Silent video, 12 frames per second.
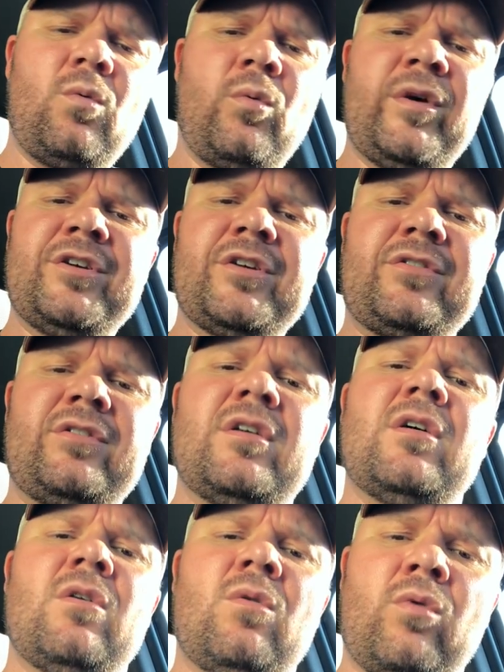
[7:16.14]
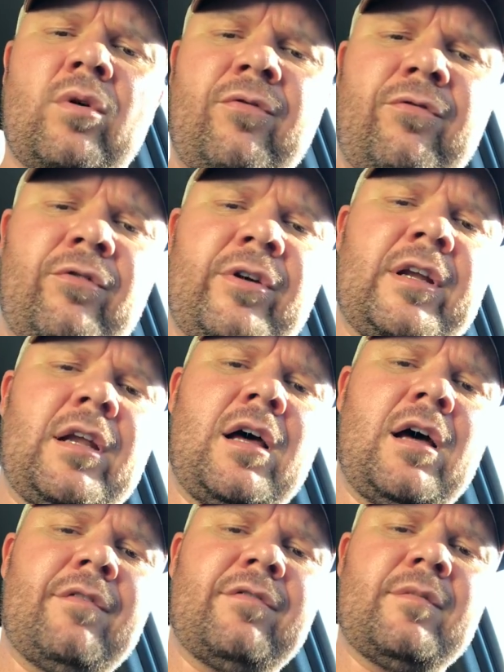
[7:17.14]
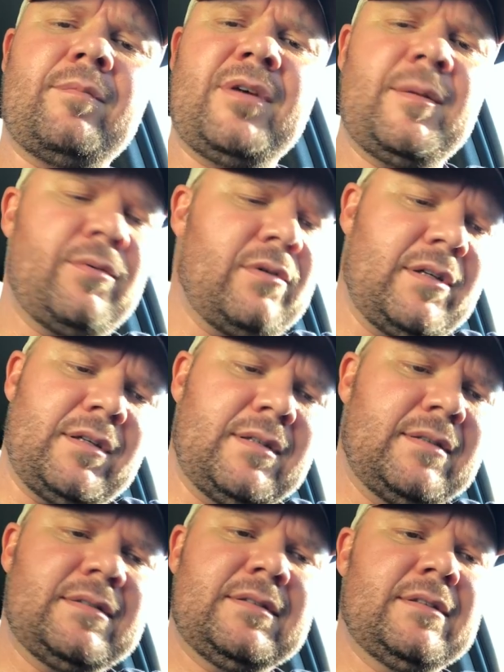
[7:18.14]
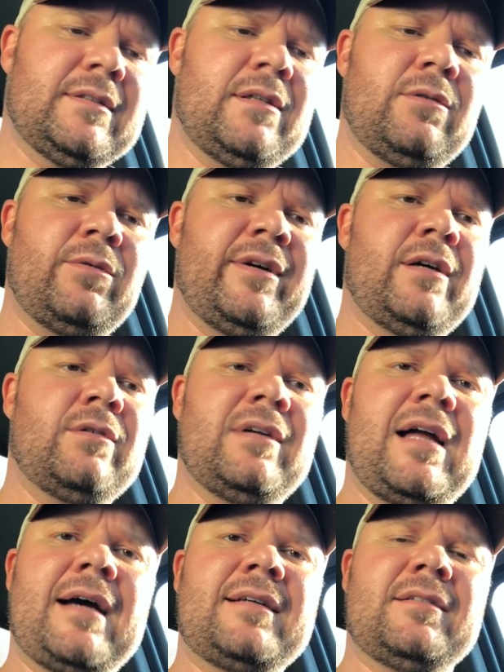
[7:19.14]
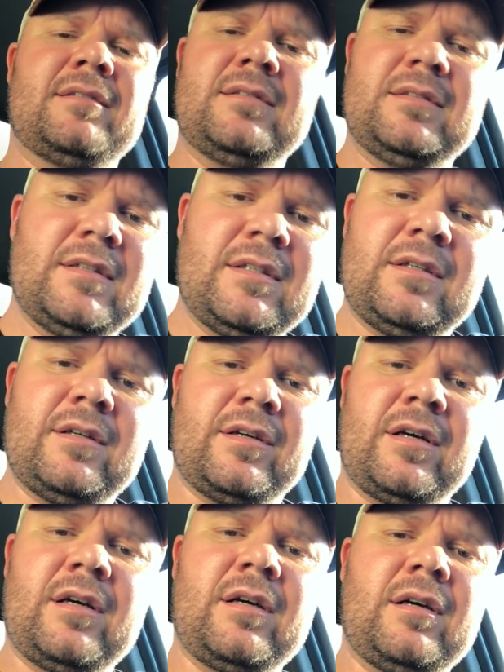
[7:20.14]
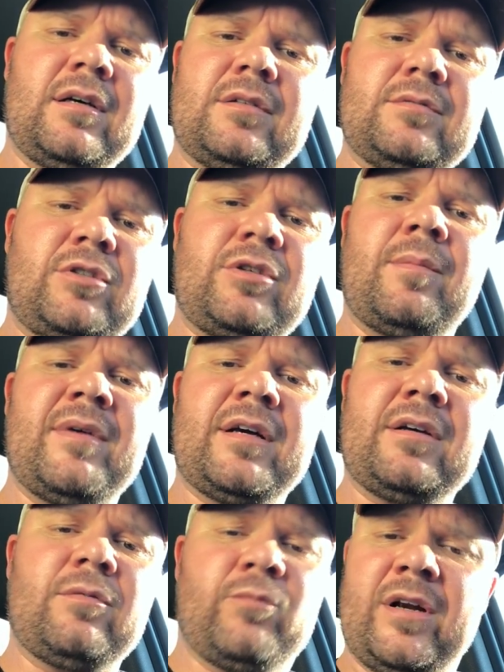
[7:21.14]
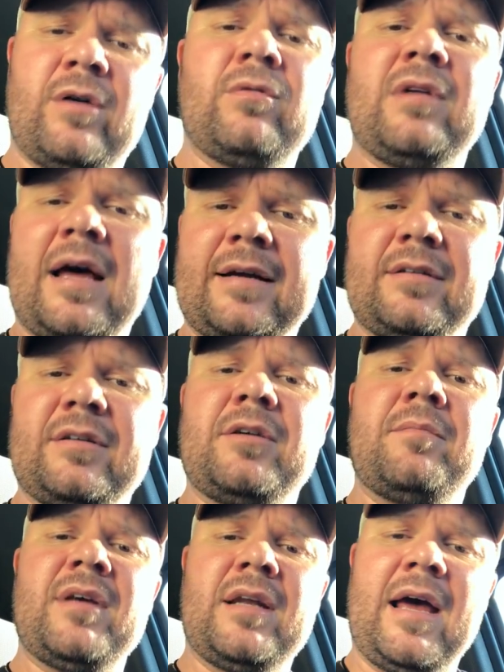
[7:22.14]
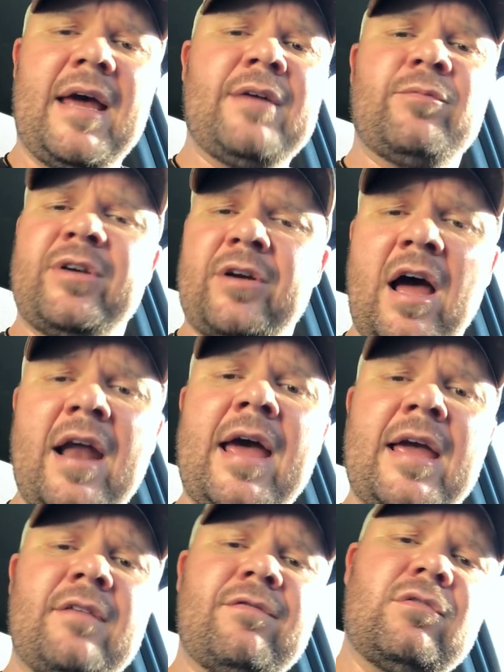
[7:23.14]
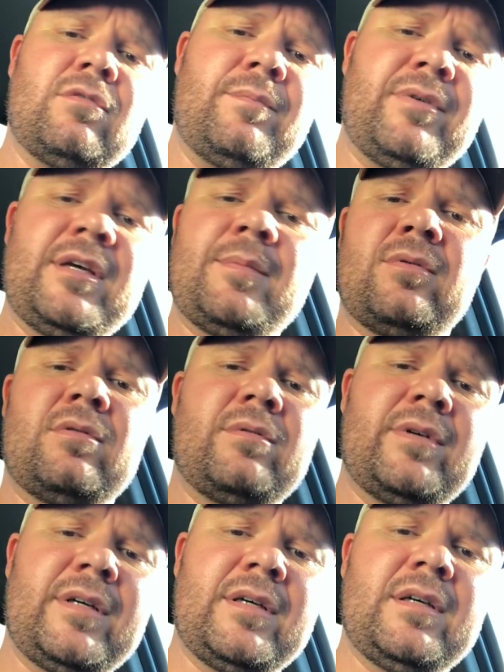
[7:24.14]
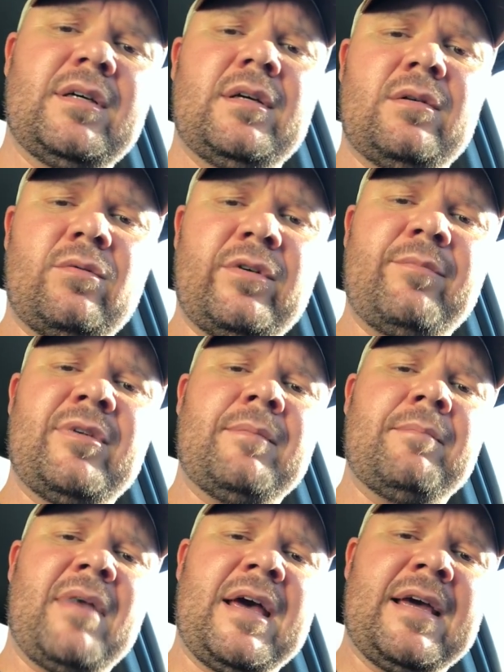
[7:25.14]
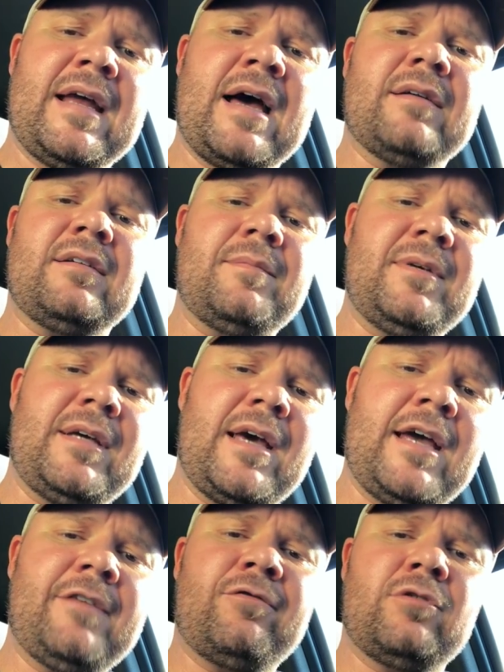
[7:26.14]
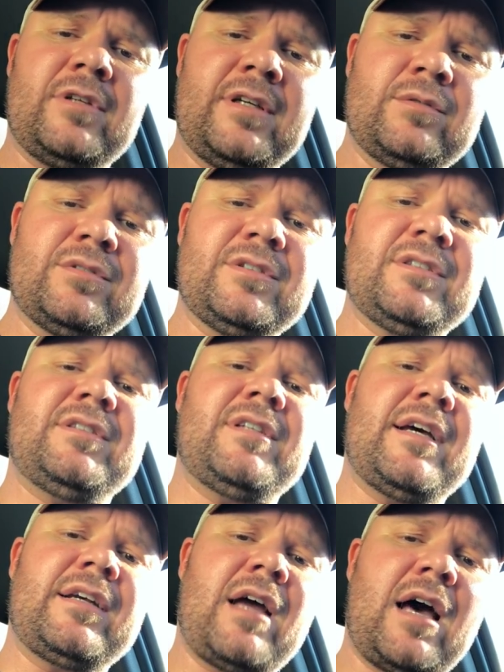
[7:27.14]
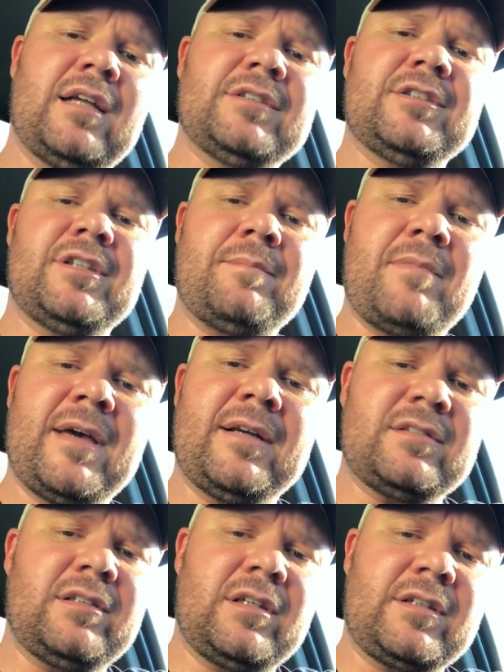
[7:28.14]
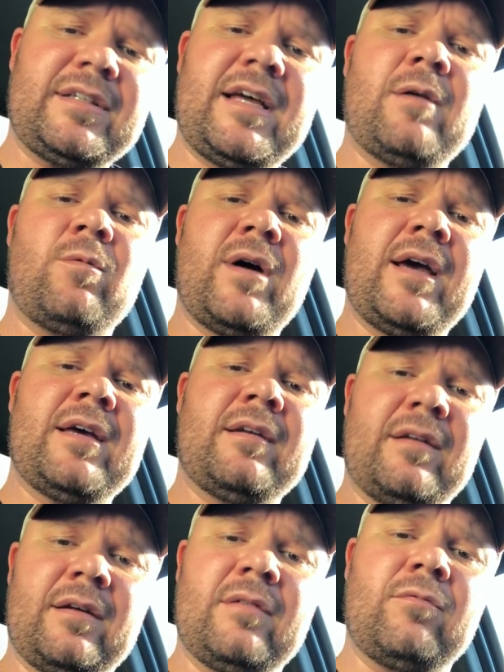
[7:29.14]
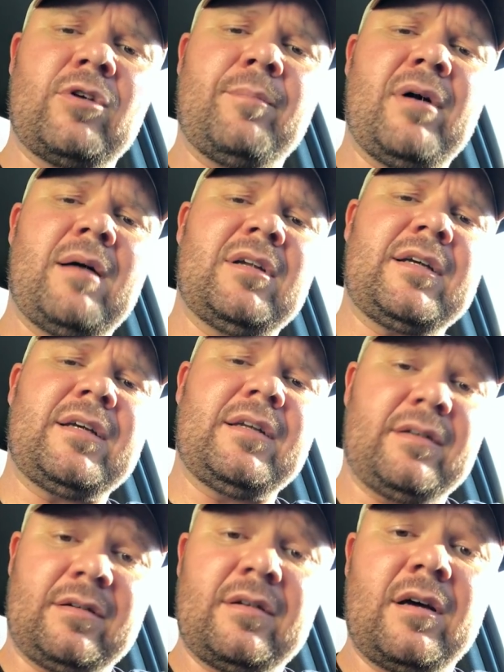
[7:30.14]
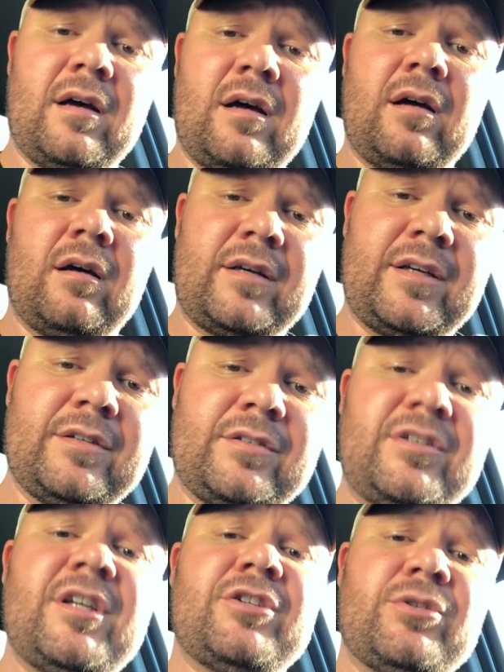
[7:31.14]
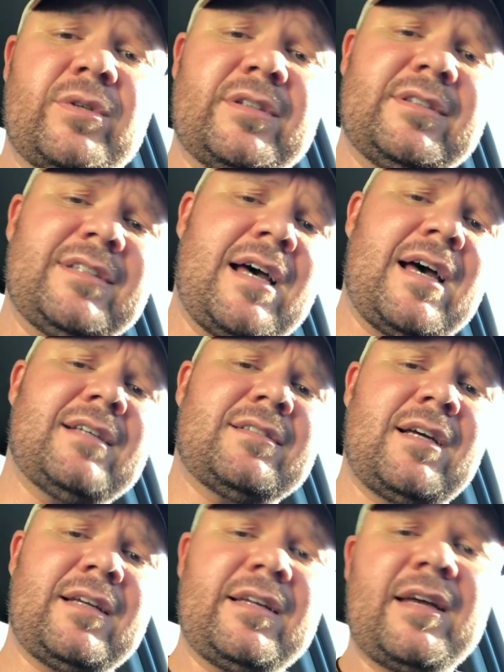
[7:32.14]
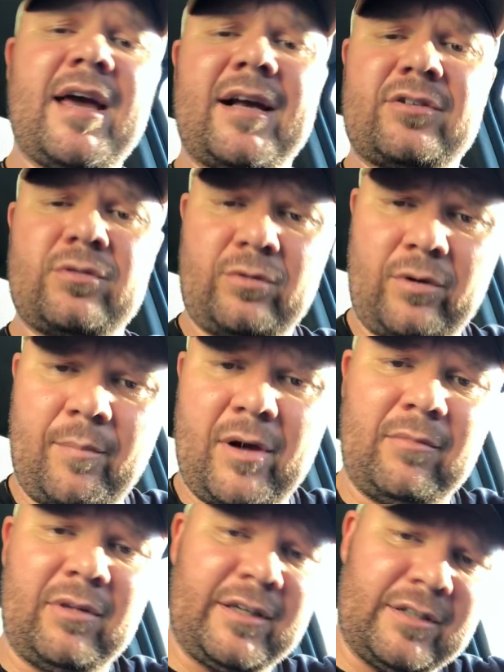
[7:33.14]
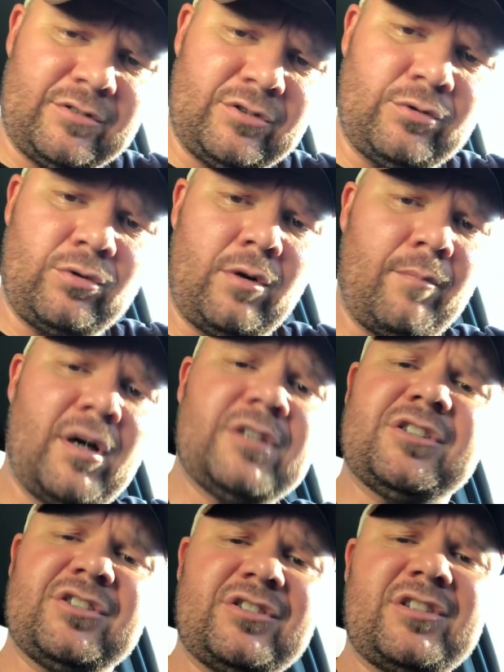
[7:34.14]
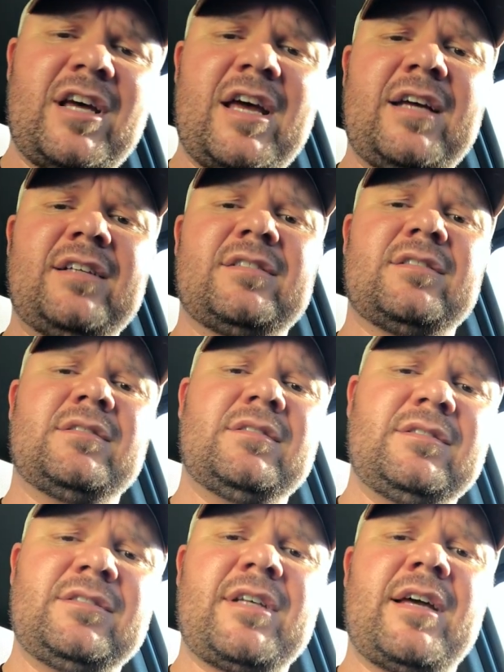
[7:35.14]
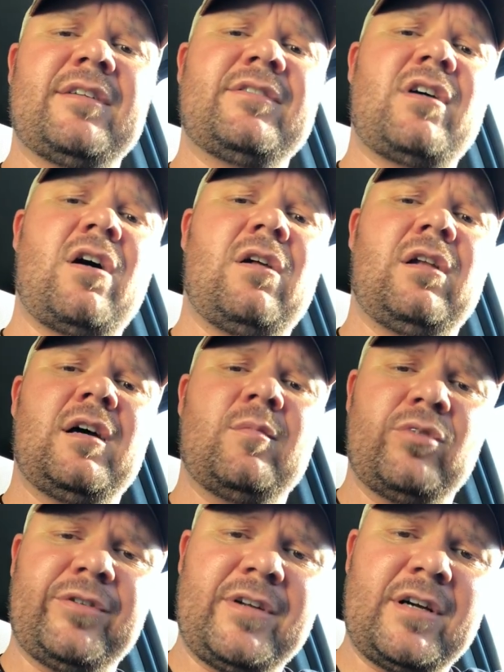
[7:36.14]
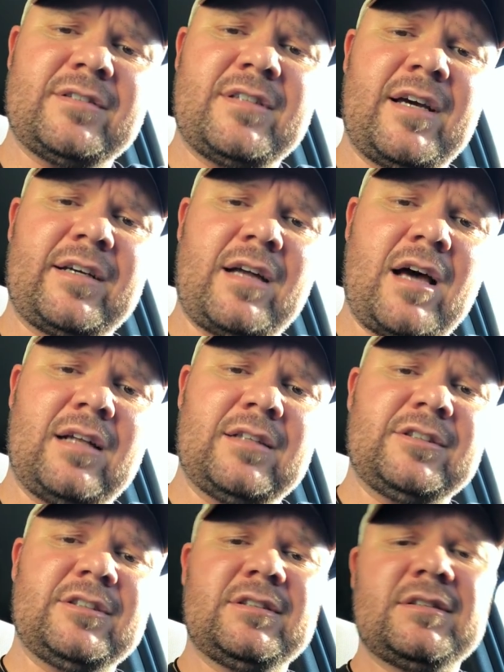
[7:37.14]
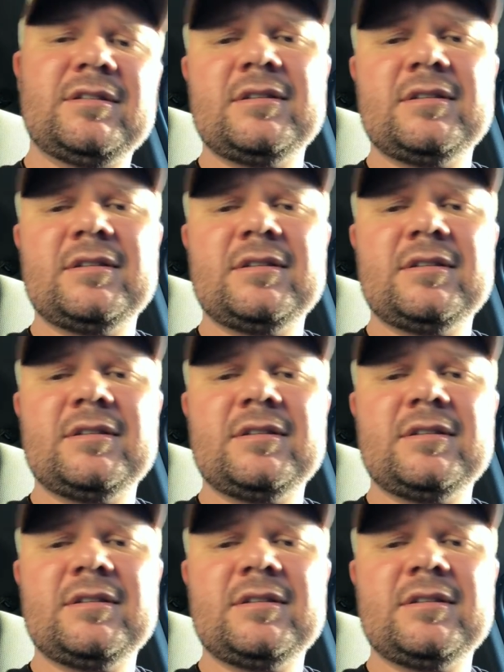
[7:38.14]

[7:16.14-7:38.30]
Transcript: we just will free love and people, and you know we don't like to uh, commit we don't like to commit hate. We're not hateful people. We we've been made out to be hateful, and it was this technology that made us look that way in the Republican uh, constituents' eyes, not the actual Republicans who are a bunch of snakes and set us all up with their technology